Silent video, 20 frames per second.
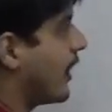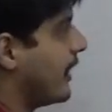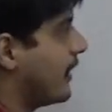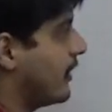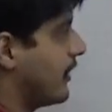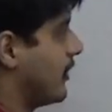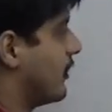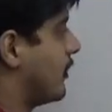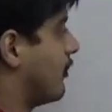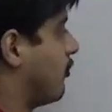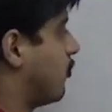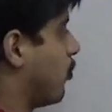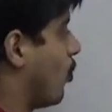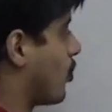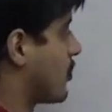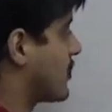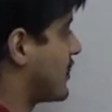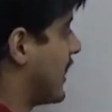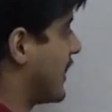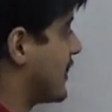the force
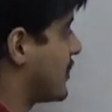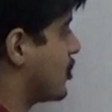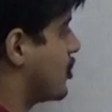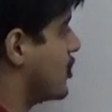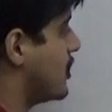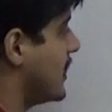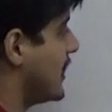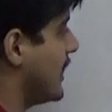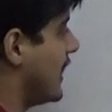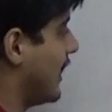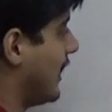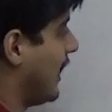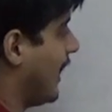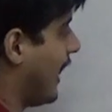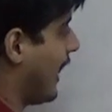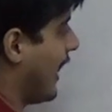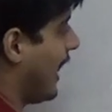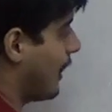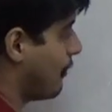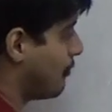as g
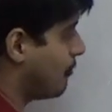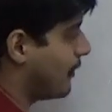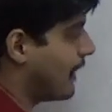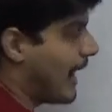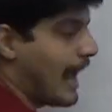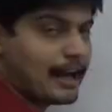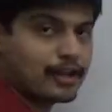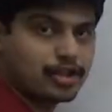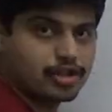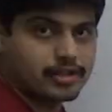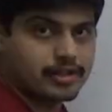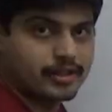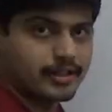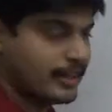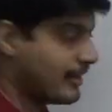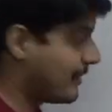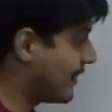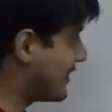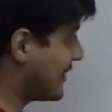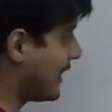m dash. This
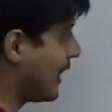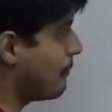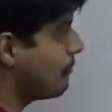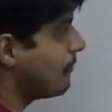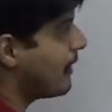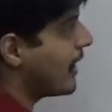m dash is